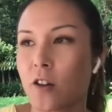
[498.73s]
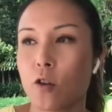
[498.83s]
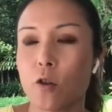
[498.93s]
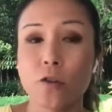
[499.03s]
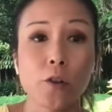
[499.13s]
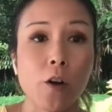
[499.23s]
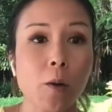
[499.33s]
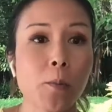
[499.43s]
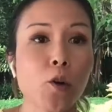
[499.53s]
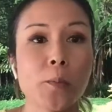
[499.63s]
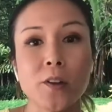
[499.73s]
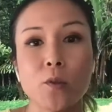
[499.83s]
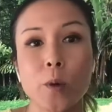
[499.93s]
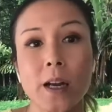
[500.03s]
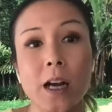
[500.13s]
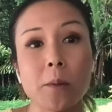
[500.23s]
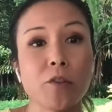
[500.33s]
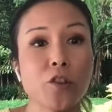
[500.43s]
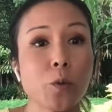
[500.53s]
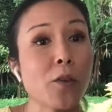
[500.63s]
There's also our purpose when it
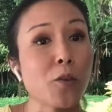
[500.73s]
comes to